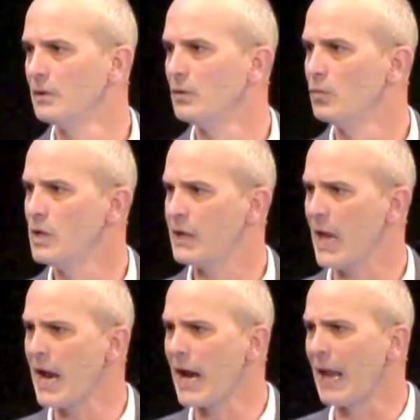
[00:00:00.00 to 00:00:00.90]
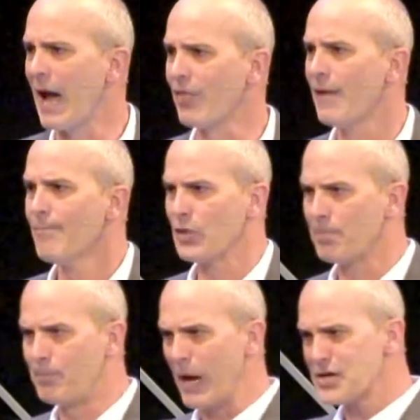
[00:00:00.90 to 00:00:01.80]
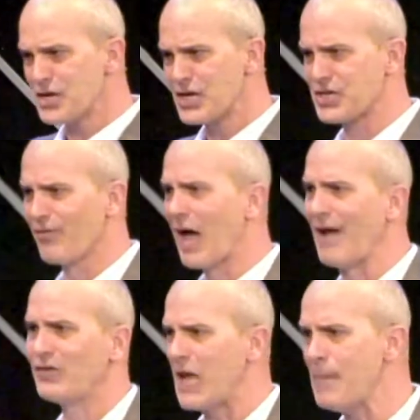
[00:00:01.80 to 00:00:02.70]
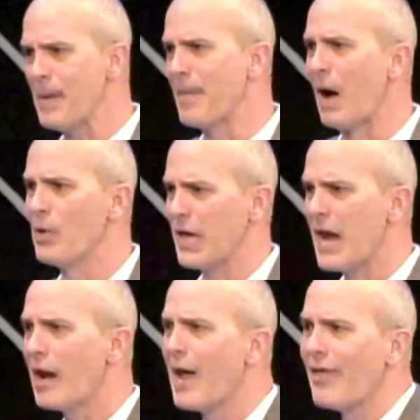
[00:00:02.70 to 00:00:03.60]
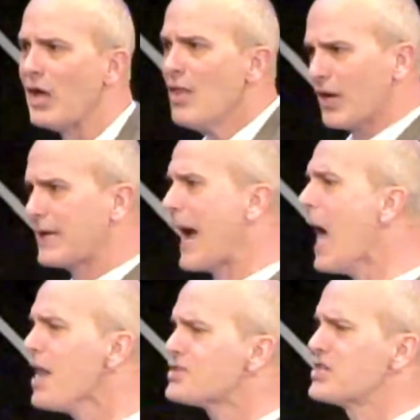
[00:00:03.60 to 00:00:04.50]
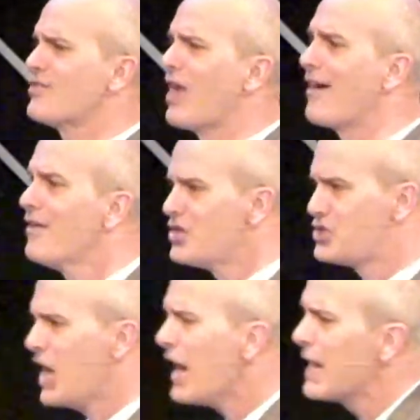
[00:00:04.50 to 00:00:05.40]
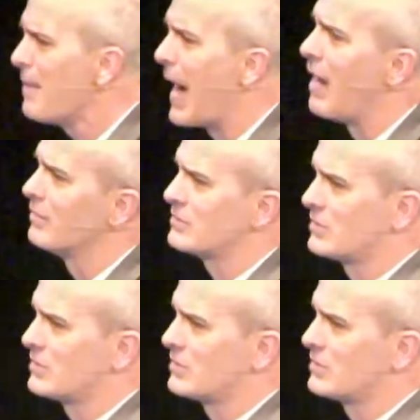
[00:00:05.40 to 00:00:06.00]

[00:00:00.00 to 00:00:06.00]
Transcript: We cannot allow the, the busyness of life keep him out. We cannot allow the, the callousness of life shut him out.